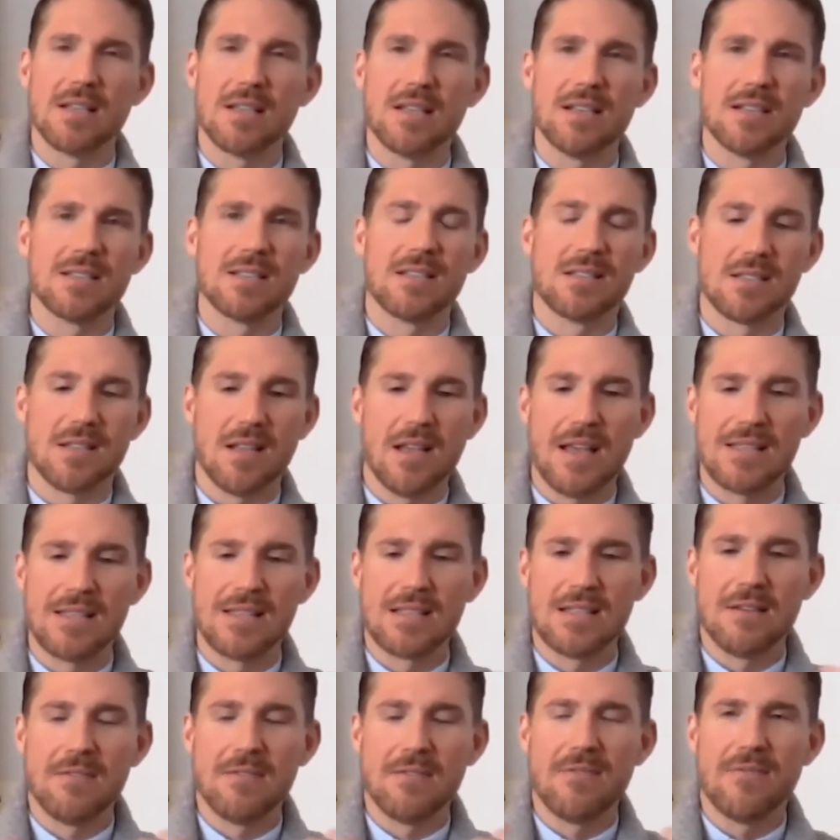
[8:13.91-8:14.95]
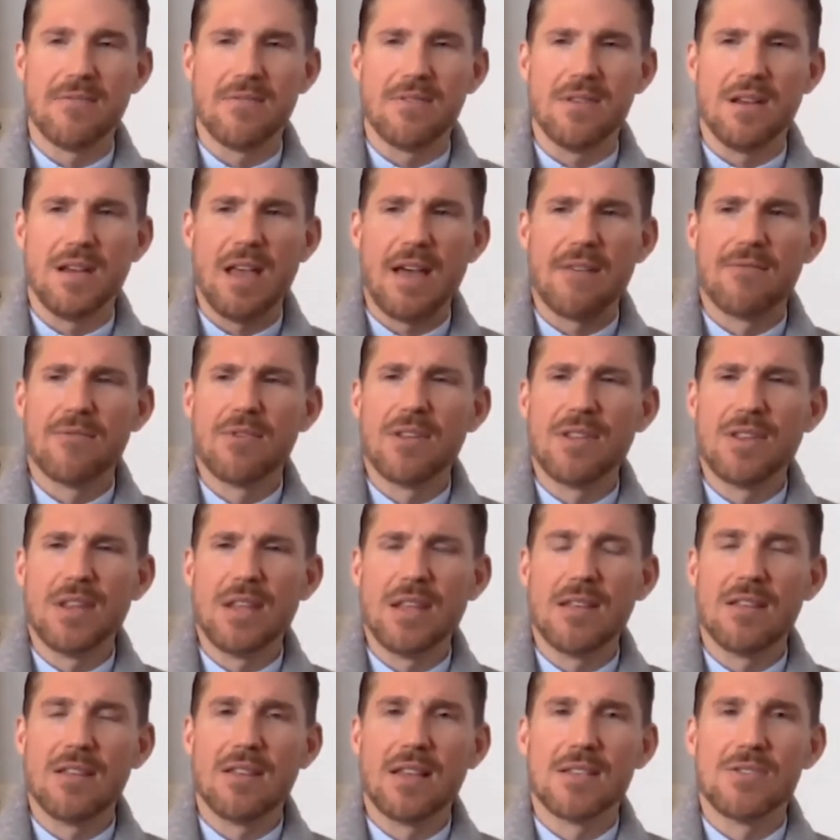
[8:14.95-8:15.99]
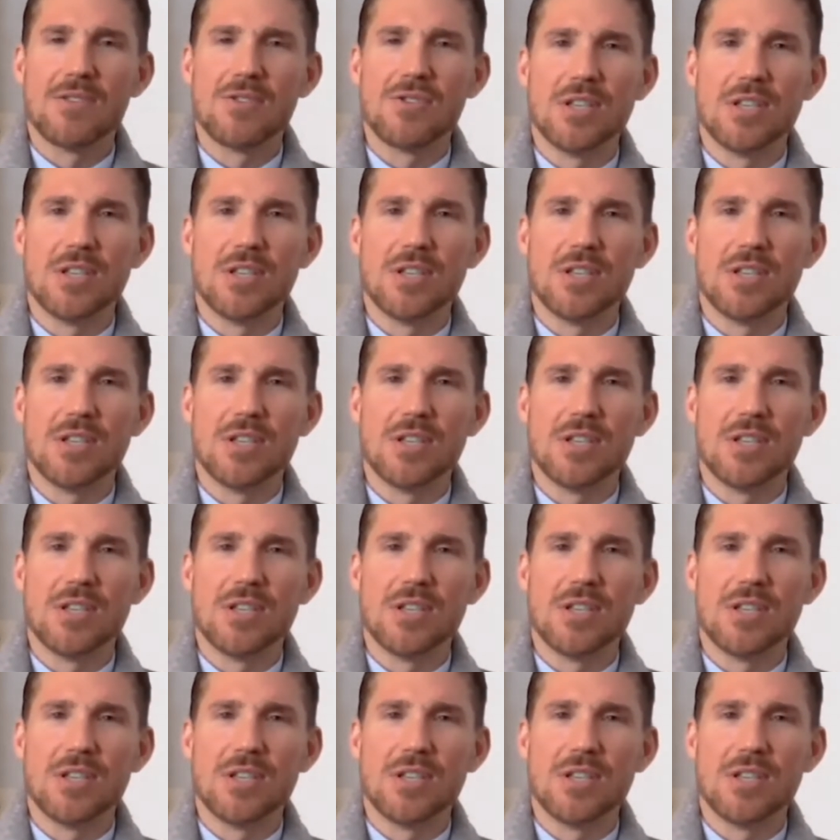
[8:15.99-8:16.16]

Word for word: It is as, as if everything that